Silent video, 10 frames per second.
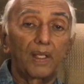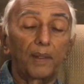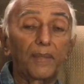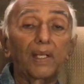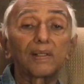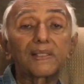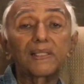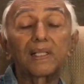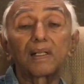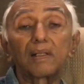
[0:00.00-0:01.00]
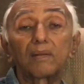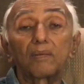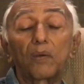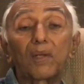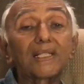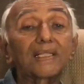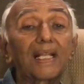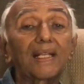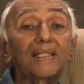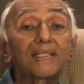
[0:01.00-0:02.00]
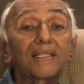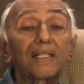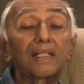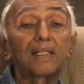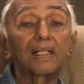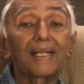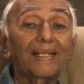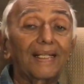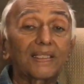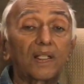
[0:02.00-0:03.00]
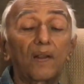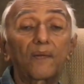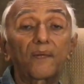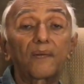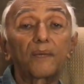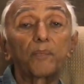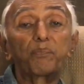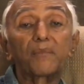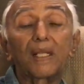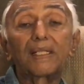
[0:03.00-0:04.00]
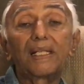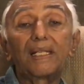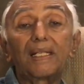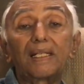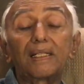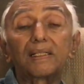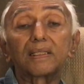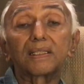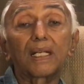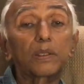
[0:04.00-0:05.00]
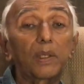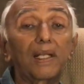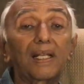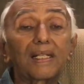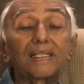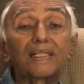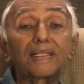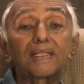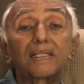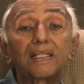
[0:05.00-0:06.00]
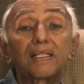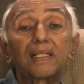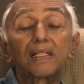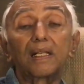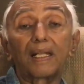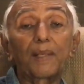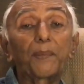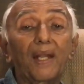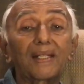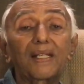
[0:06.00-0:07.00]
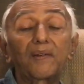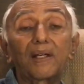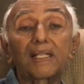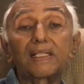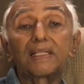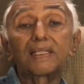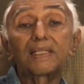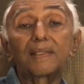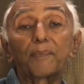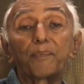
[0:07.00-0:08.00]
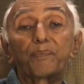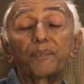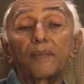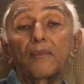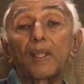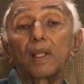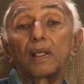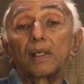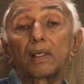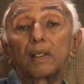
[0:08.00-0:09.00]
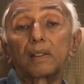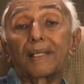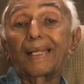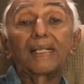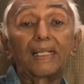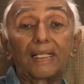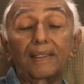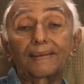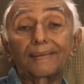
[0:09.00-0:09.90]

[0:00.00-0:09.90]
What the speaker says: Because once there is a catastrophe, the sexual urges, reproductive urges triggered.